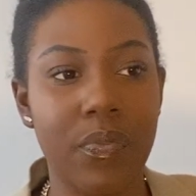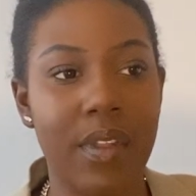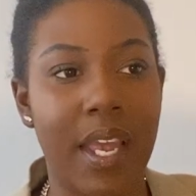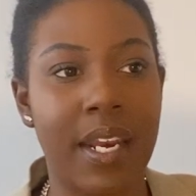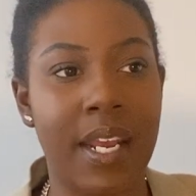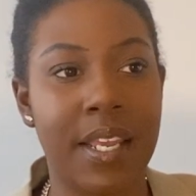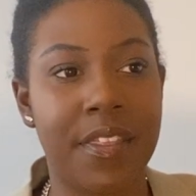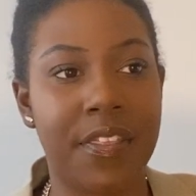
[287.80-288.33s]

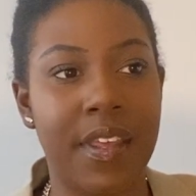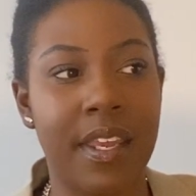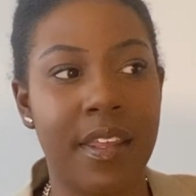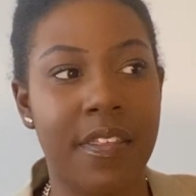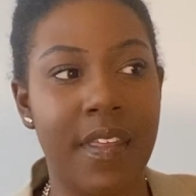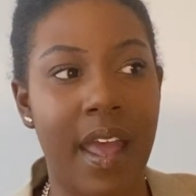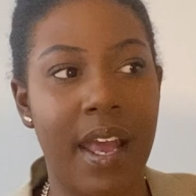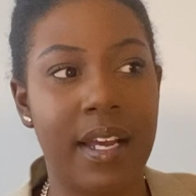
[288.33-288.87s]
I think
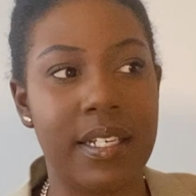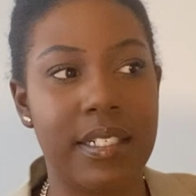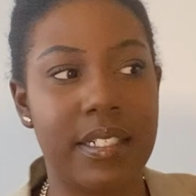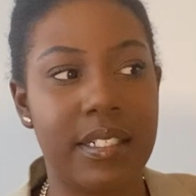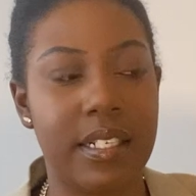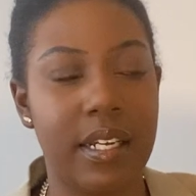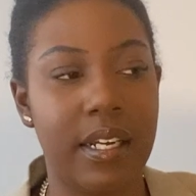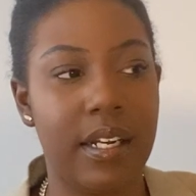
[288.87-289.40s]
that
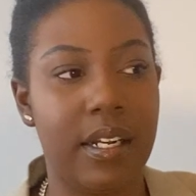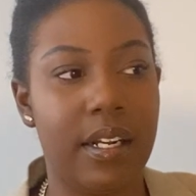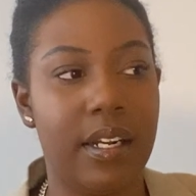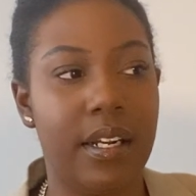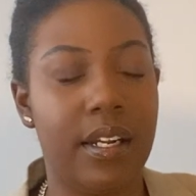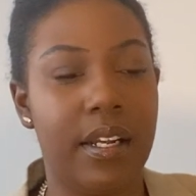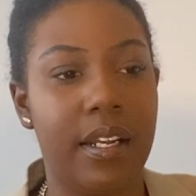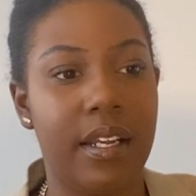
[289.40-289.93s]

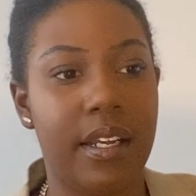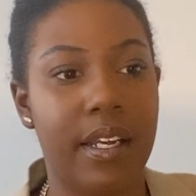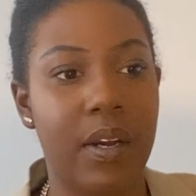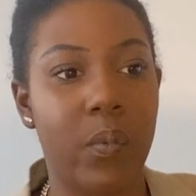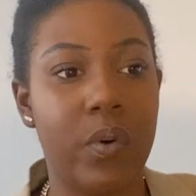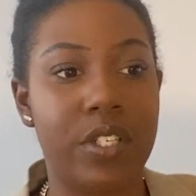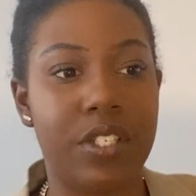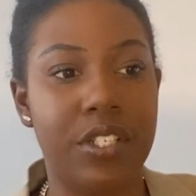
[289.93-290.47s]
it
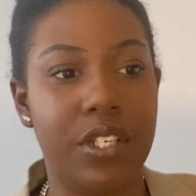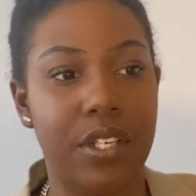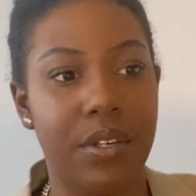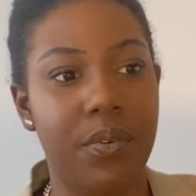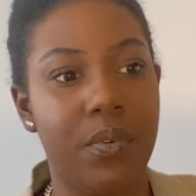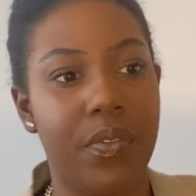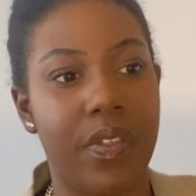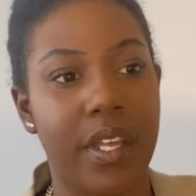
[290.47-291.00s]
was
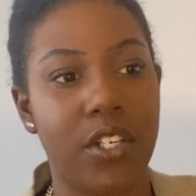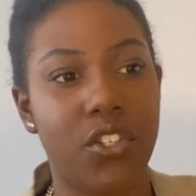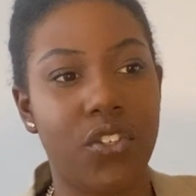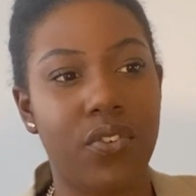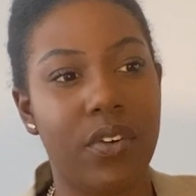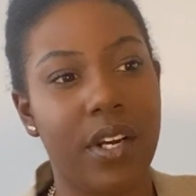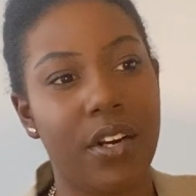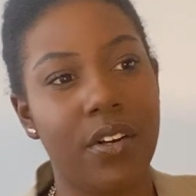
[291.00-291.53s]
you that
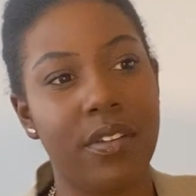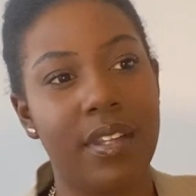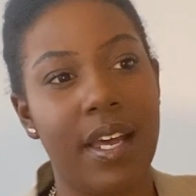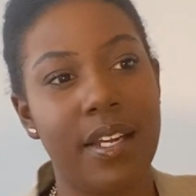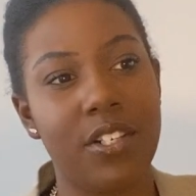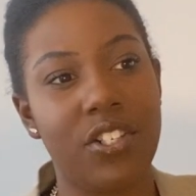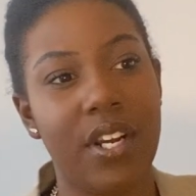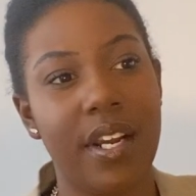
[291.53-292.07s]
triggered
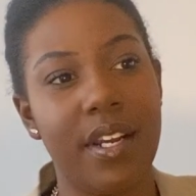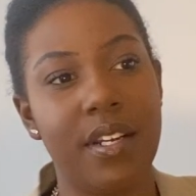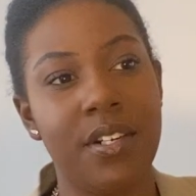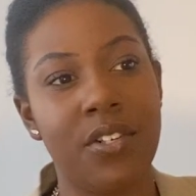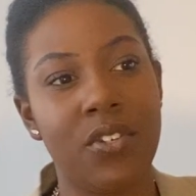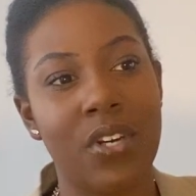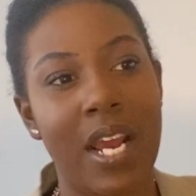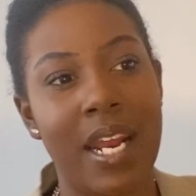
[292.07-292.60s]
that
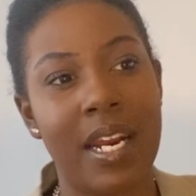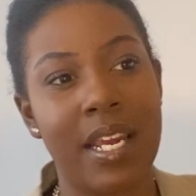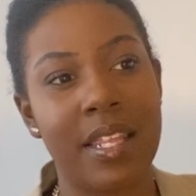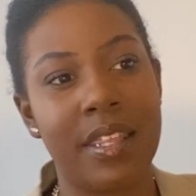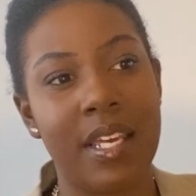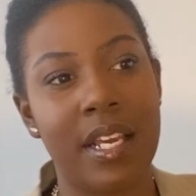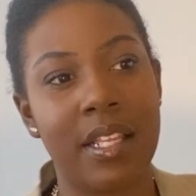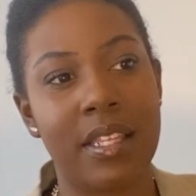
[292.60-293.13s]
change, and I
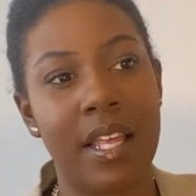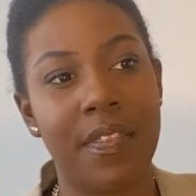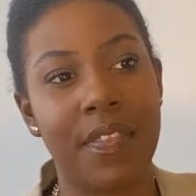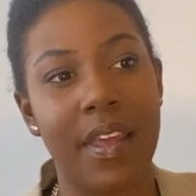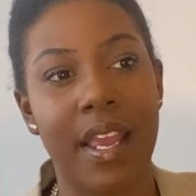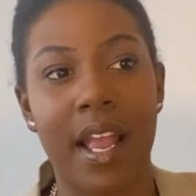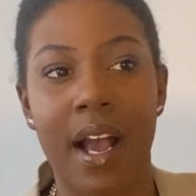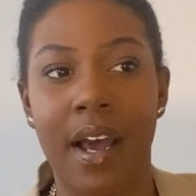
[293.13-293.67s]
think that
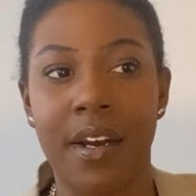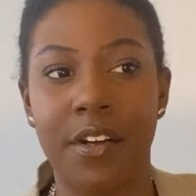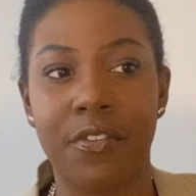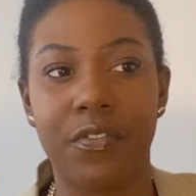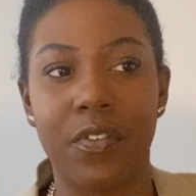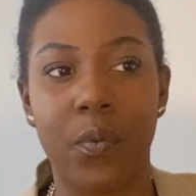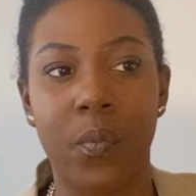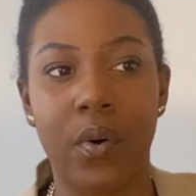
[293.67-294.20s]
they kind
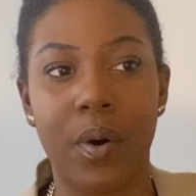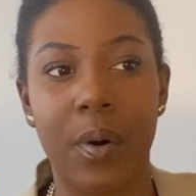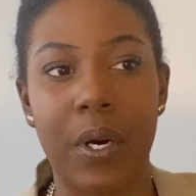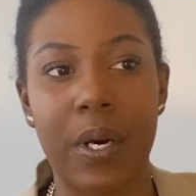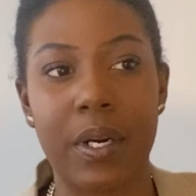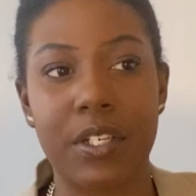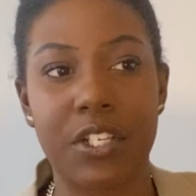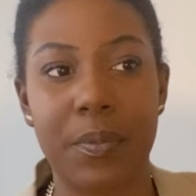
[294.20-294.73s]
of
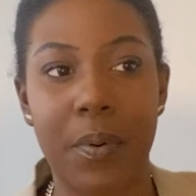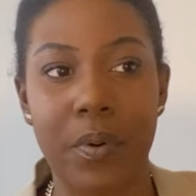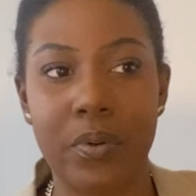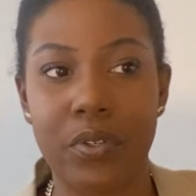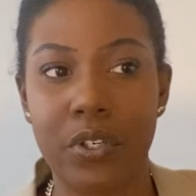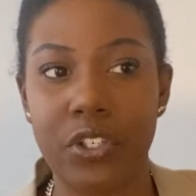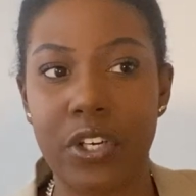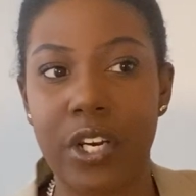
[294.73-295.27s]
were supposed
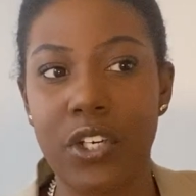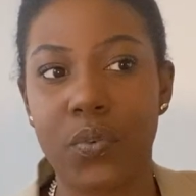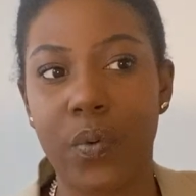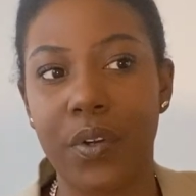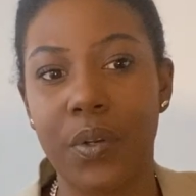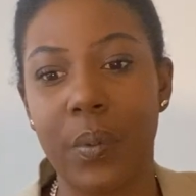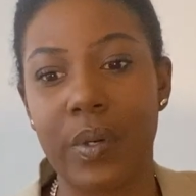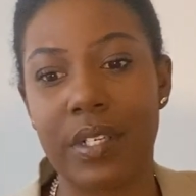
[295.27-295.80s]
to change while
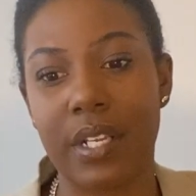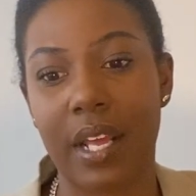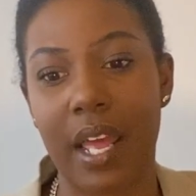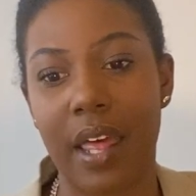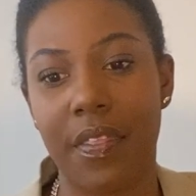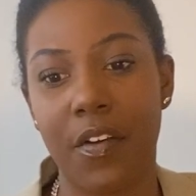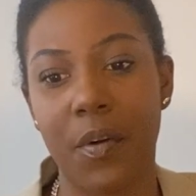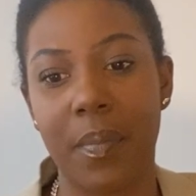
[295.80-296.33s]
you were
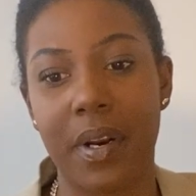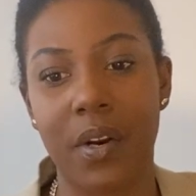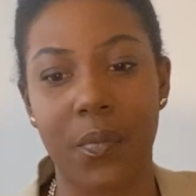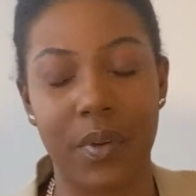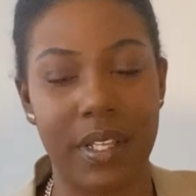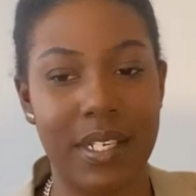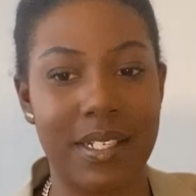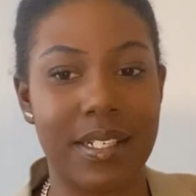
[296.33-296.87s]
together, but it
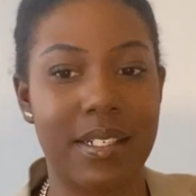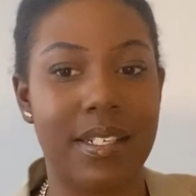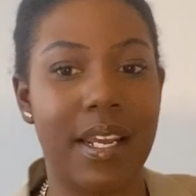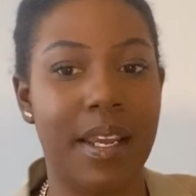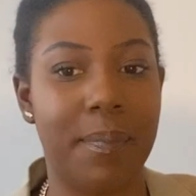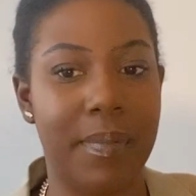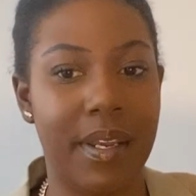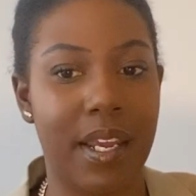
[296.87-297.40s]
really did
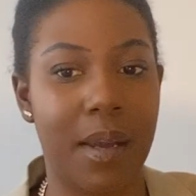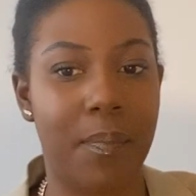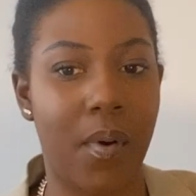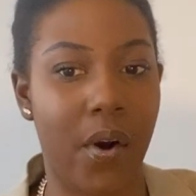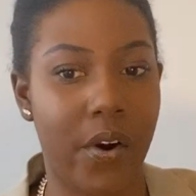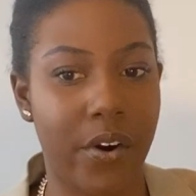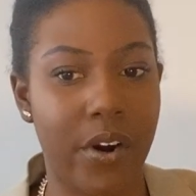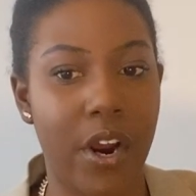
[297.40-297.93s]
take being
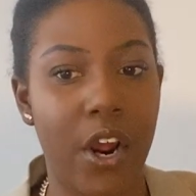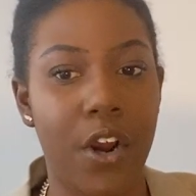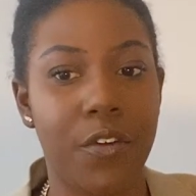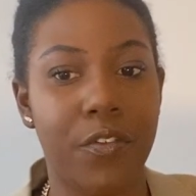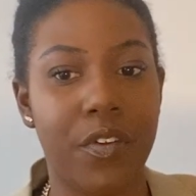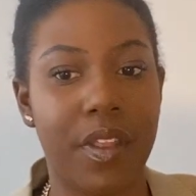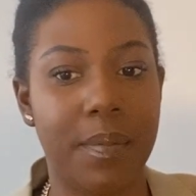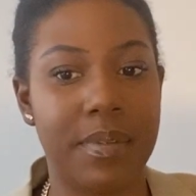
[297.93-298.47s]
apart
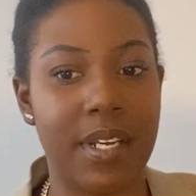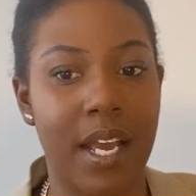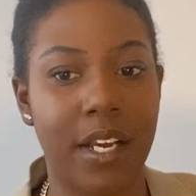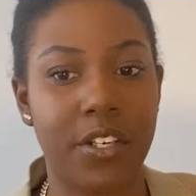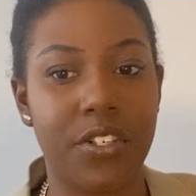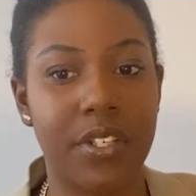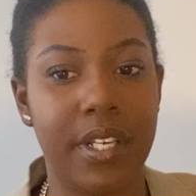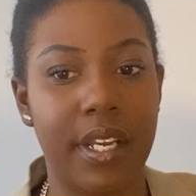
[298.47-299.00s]
for them to
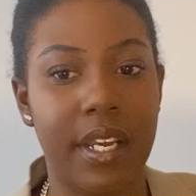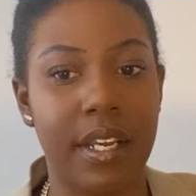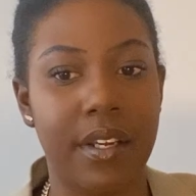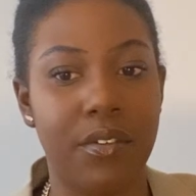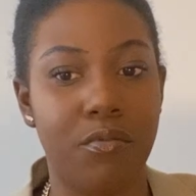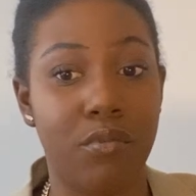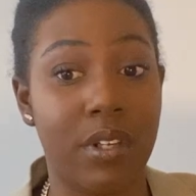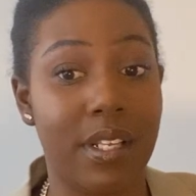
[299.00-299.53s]
actually
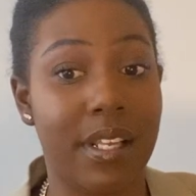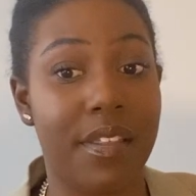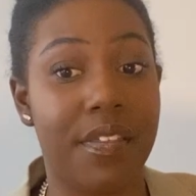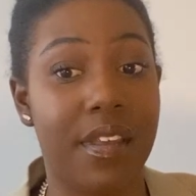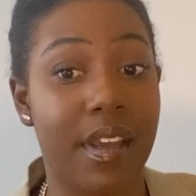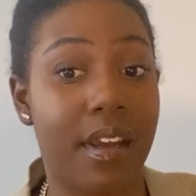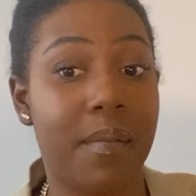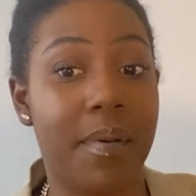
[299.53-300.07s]
really
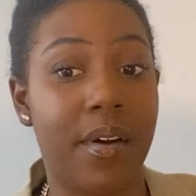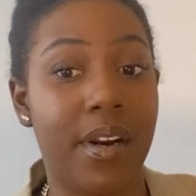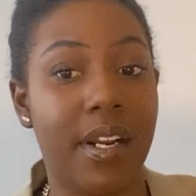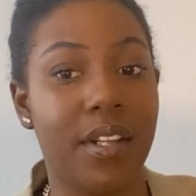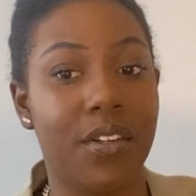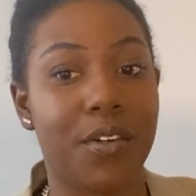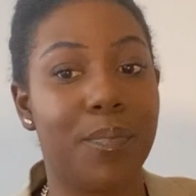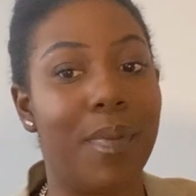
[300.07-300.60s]
think about it,
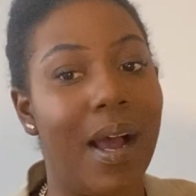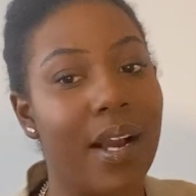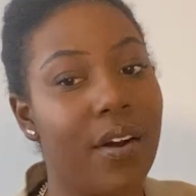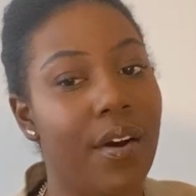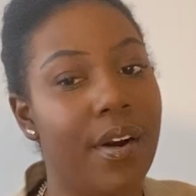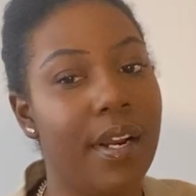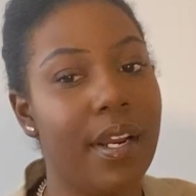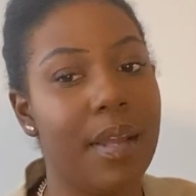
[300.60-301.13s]
look back
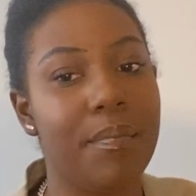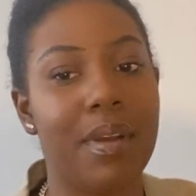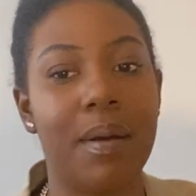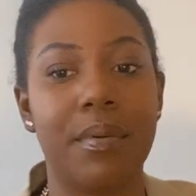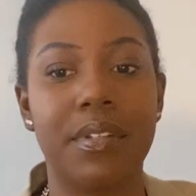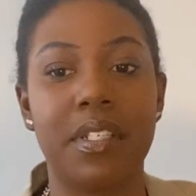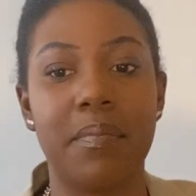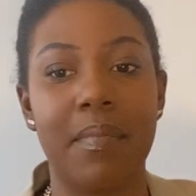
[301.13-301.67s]
on it, and be
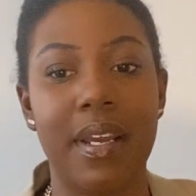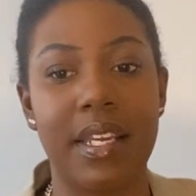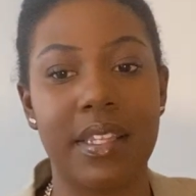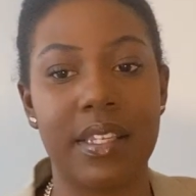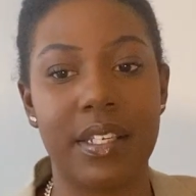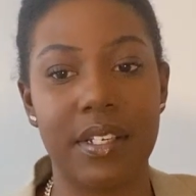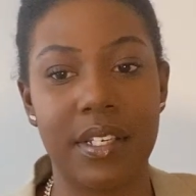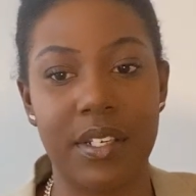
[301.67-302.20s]
able to make
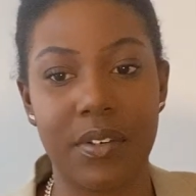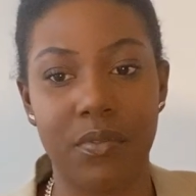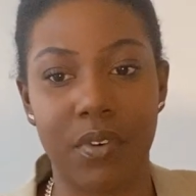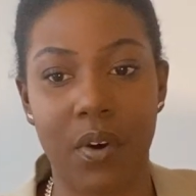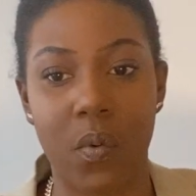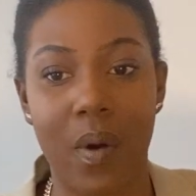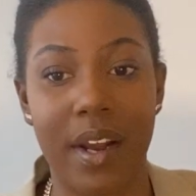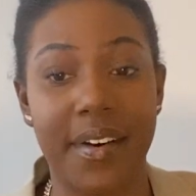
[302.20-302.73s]
the
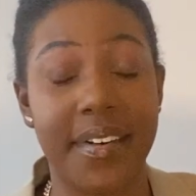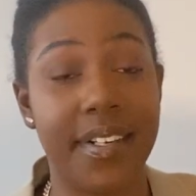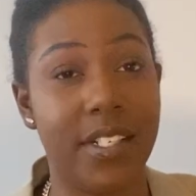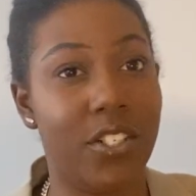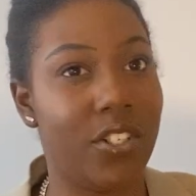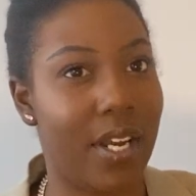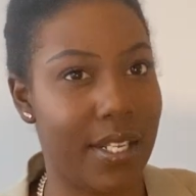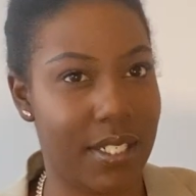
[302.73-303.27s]
required
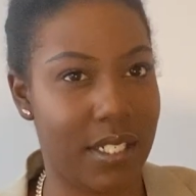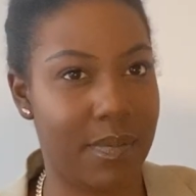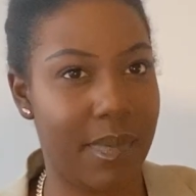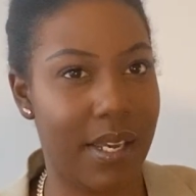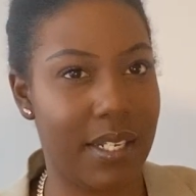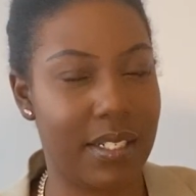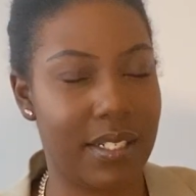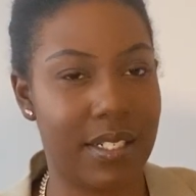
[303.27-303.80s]

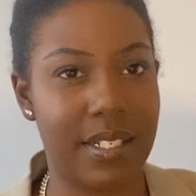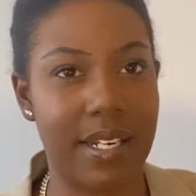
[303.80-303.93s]
adjustments.